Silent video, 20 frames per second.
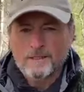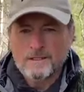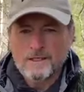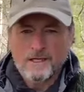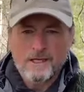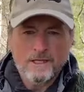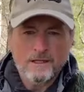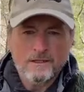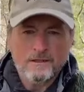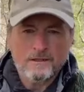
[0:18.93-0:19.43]

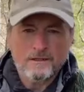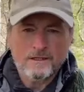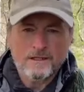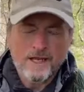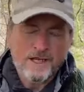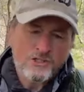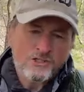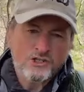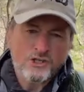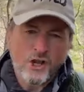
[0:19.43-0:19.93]
to hear
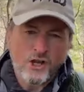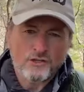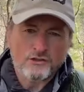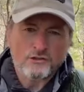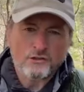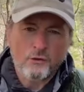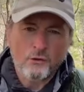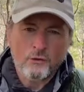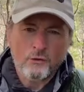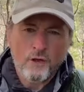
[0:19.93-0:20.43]

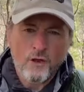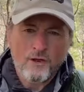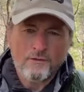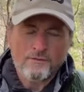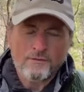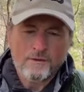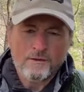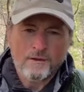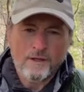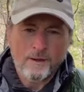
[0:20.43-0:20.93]
gunshots going
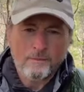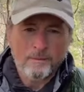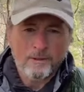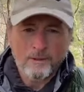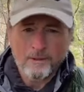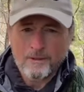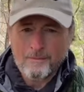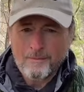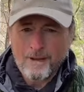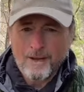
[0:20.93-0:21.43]
off up
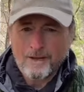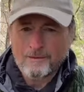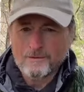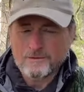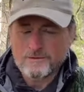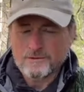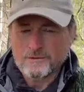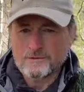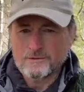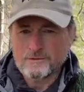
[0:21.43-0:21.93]
here in the
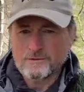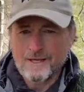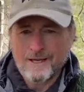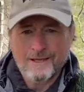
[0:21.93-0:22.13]
mountains.